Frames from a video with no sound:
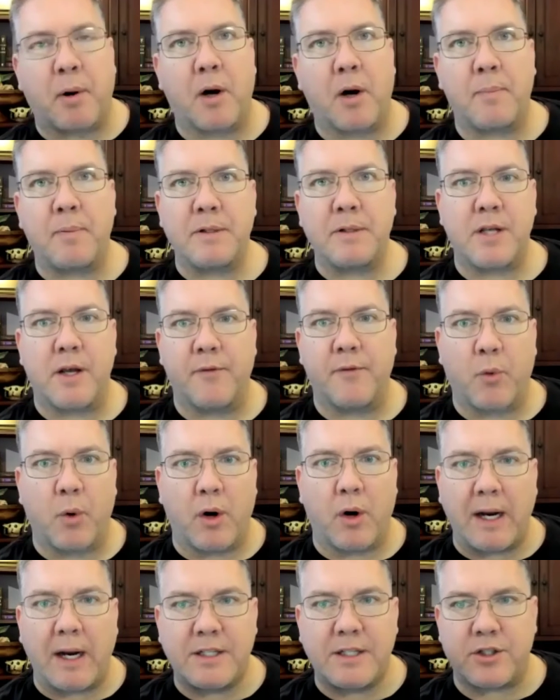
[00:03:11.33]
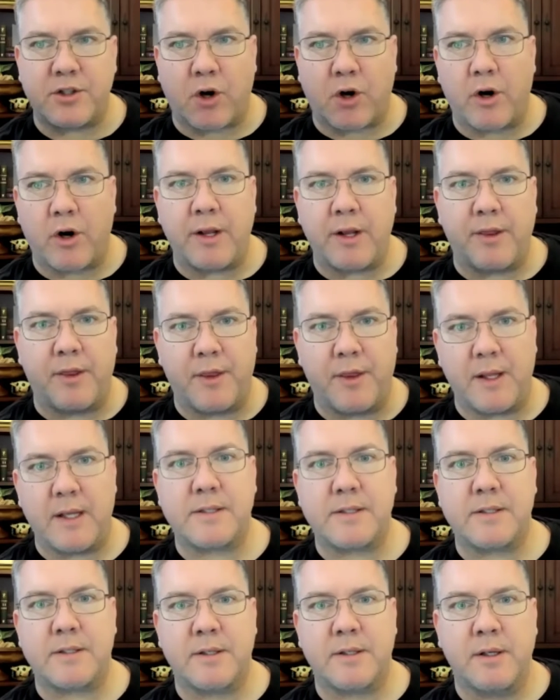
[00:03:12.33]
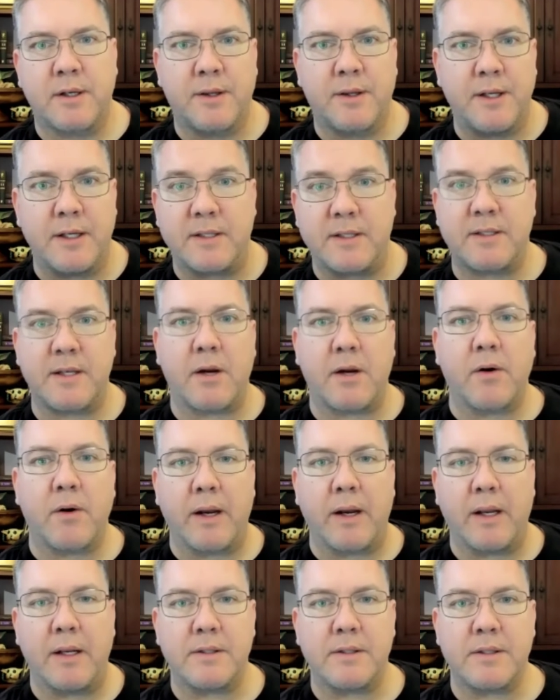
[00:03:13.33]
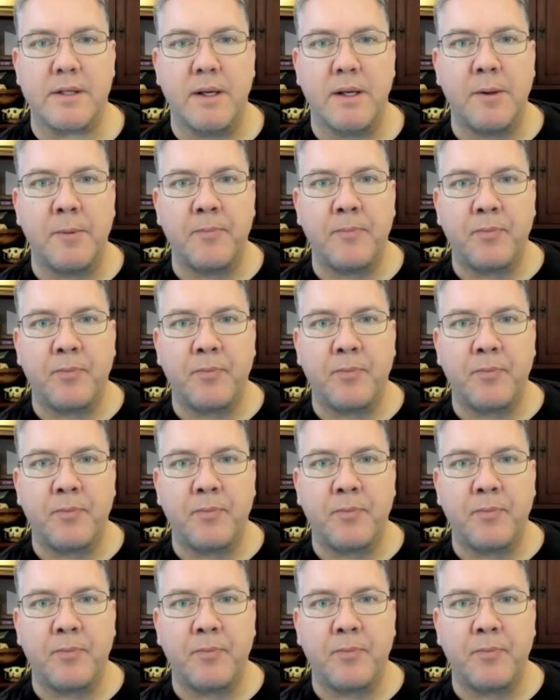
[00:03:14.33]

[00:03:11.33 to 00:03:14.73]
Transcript: of the purpose of where I started this series